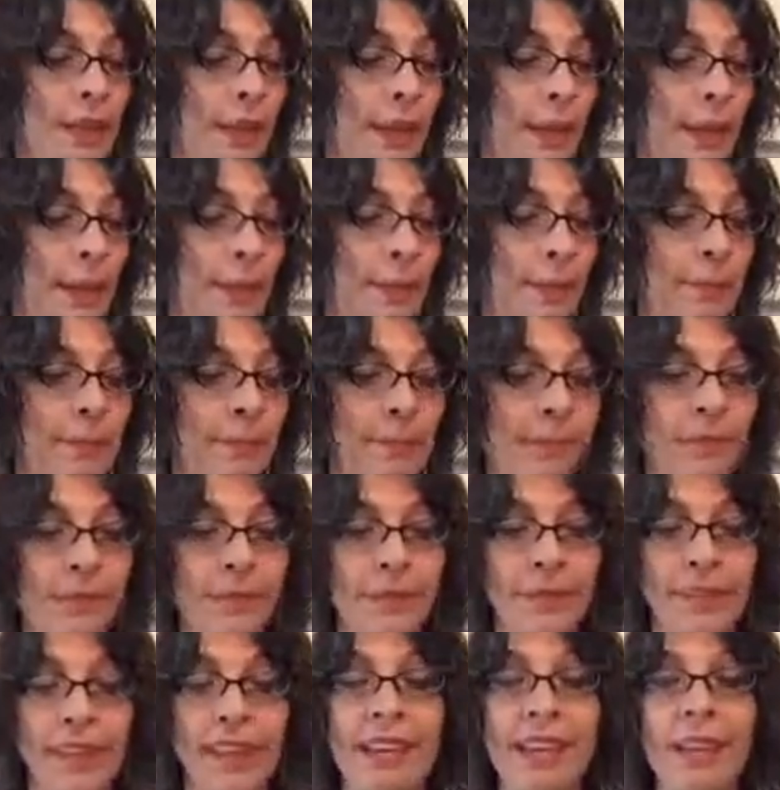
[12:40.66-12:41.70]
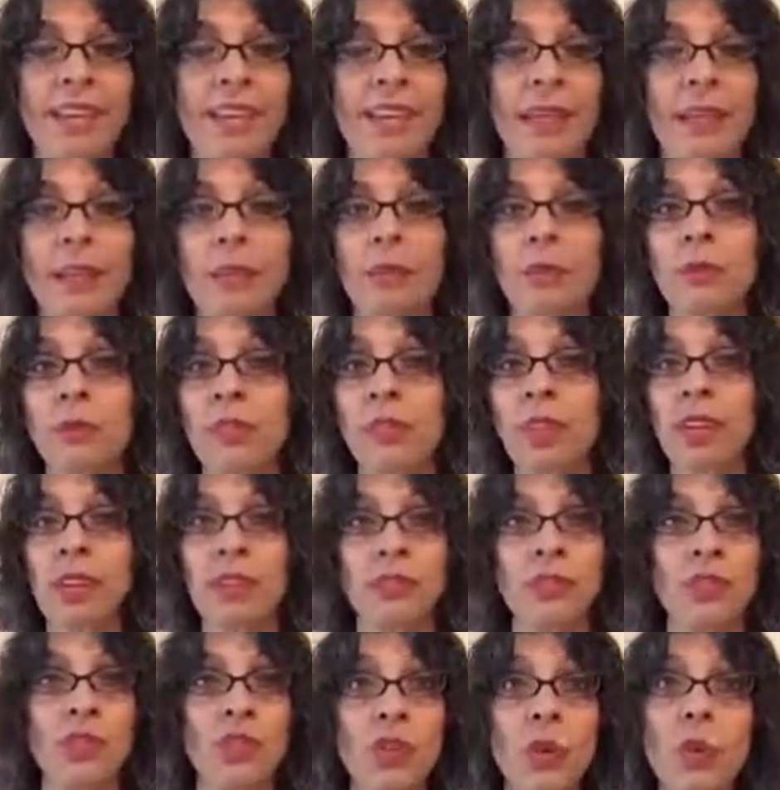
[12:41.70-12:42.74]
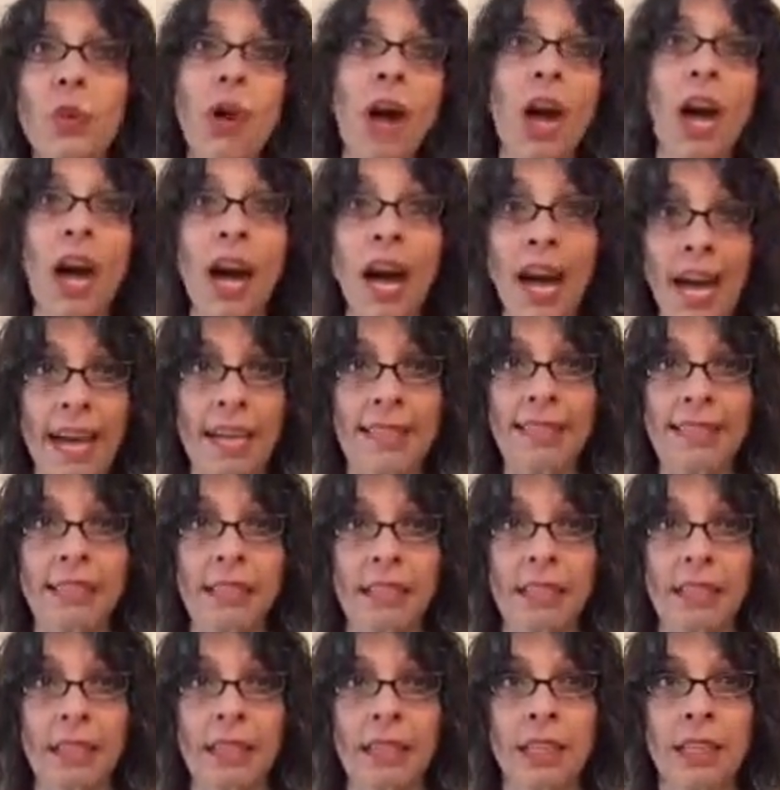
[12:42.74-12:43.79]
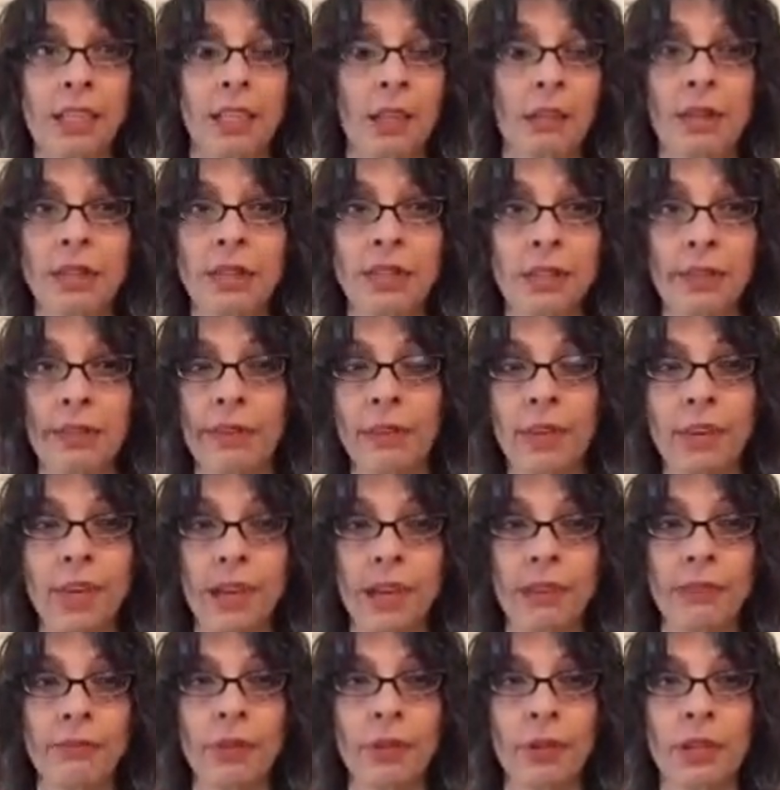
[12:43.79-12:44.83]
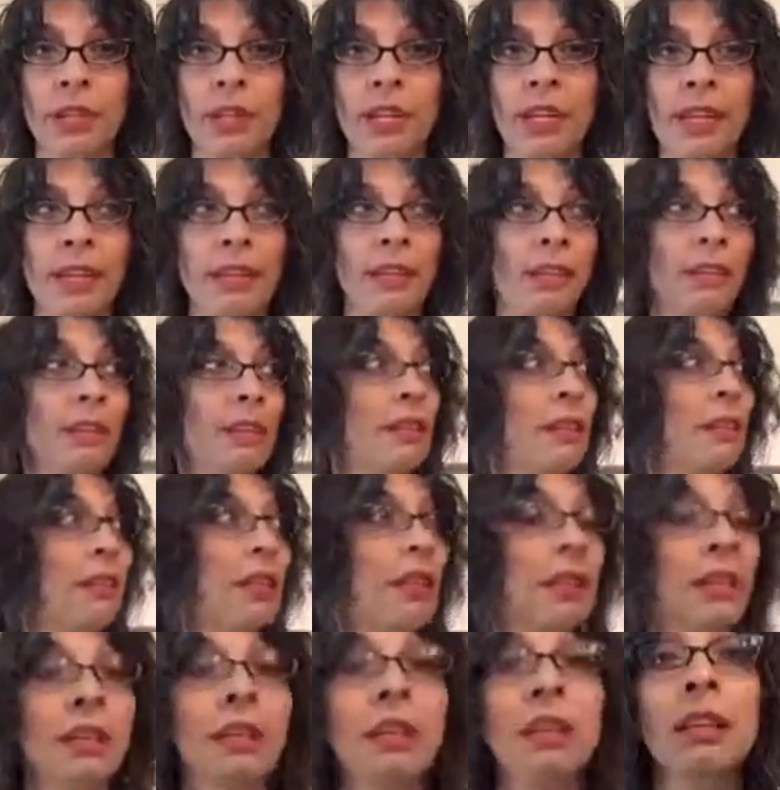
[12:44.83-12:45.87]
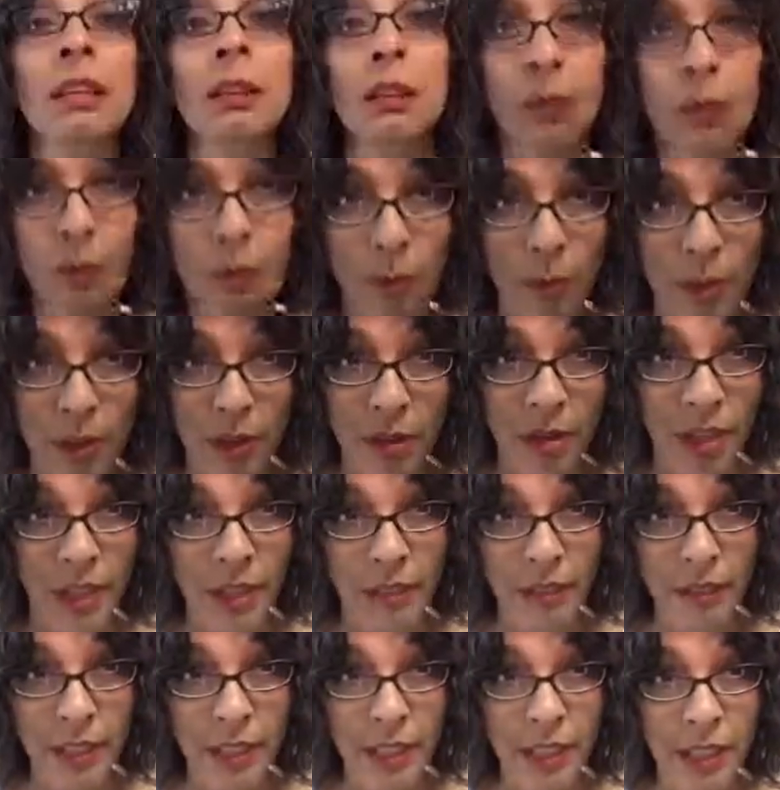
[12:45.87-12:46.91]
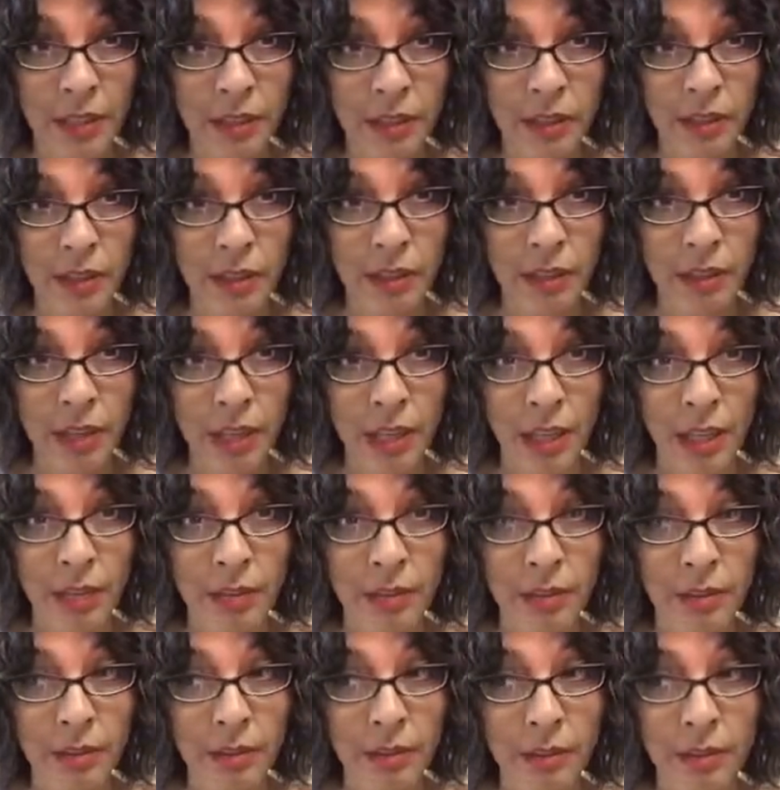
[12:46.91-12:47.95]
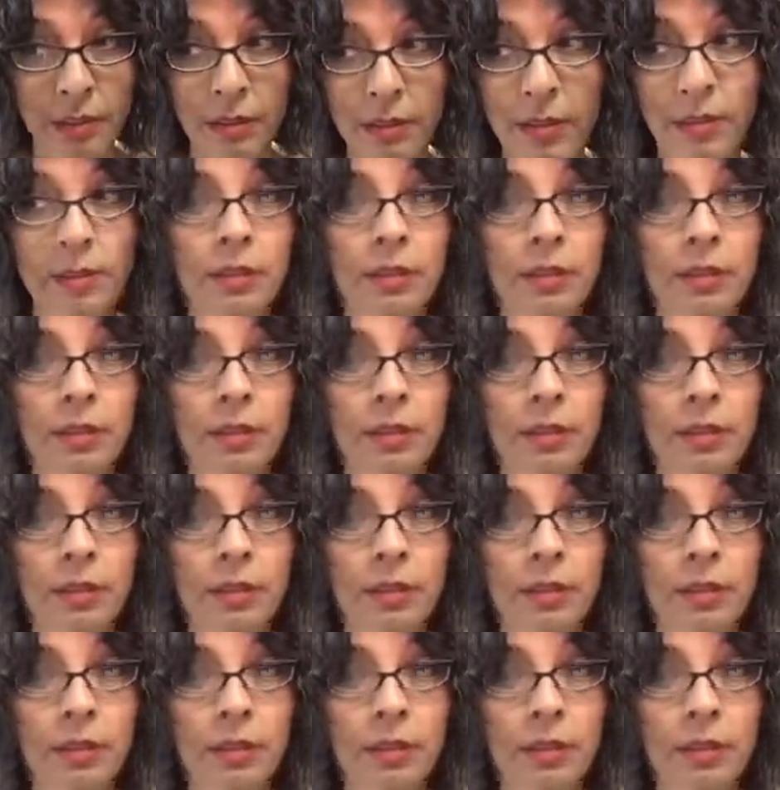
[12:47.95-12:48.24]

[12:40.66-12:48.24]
And then it got so hot here in Southern California, and we don't have any AC in our house.